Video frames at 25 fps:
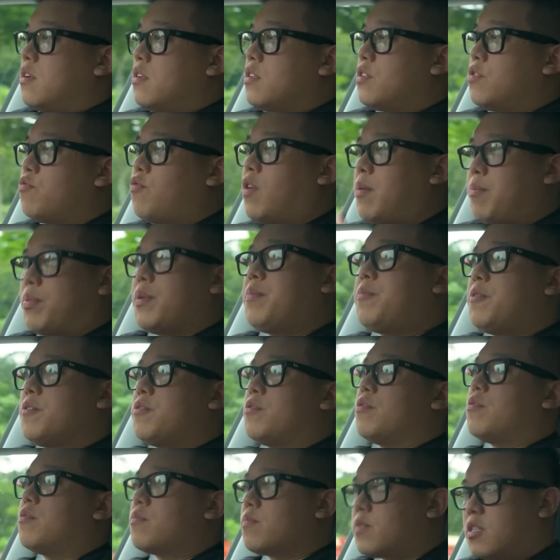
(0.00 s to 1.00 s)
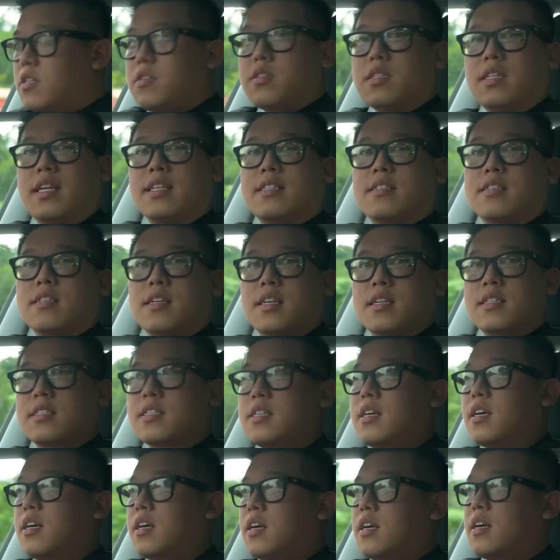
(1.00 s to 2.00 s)
you want people to, that's a nice
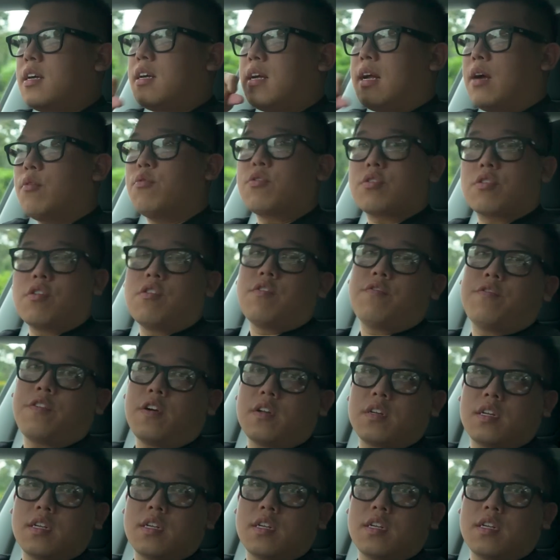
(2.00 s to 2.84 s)
car, I would go for